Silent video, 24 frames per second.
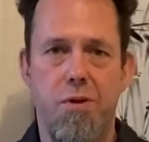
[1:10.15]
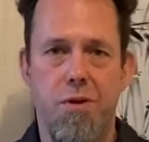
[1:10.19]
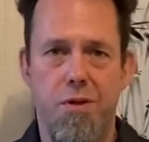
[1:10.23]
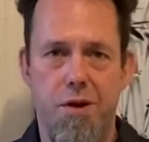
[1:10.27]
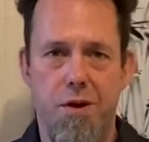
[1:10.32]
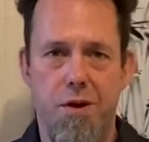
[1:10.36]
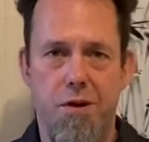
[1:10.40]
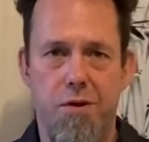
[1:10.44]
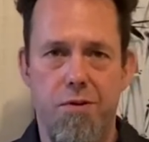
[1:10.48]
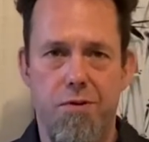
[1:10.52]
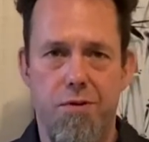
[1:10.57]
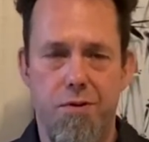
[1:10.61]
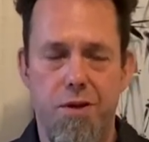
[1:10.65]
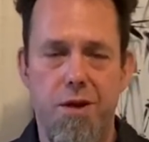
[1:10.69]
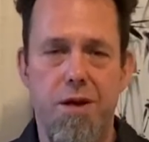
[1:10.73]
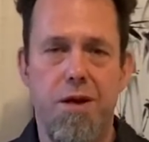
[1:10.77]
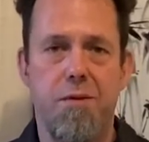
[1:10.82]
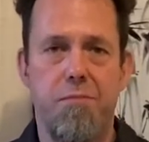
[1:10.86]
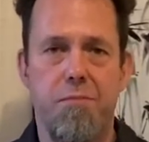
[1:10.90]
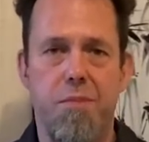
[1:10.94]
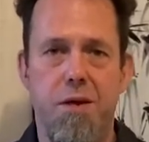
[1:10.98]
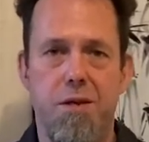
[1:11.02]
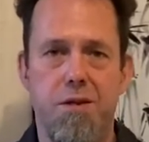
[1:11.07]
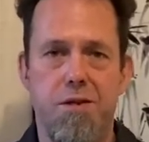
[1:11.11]
their
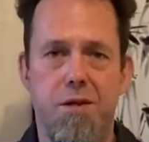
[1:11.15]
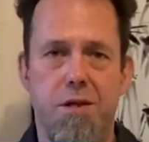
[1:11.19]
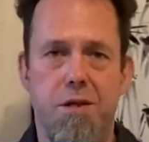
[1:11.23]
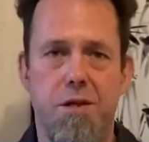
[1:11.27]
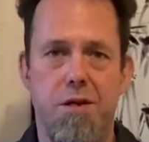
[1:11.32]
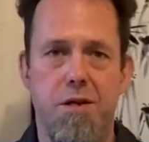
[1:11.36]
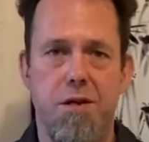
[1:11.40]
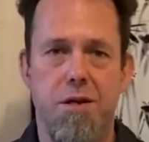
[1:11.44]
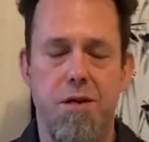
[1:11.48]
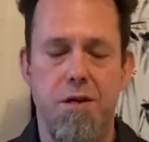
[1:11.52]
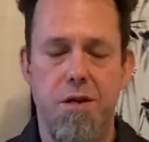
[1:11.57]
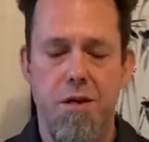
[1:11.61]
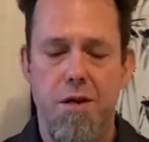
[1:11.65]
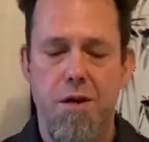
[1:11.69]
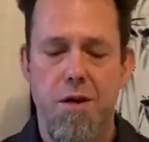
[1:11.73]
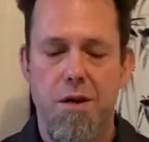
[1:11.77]
thing, basically,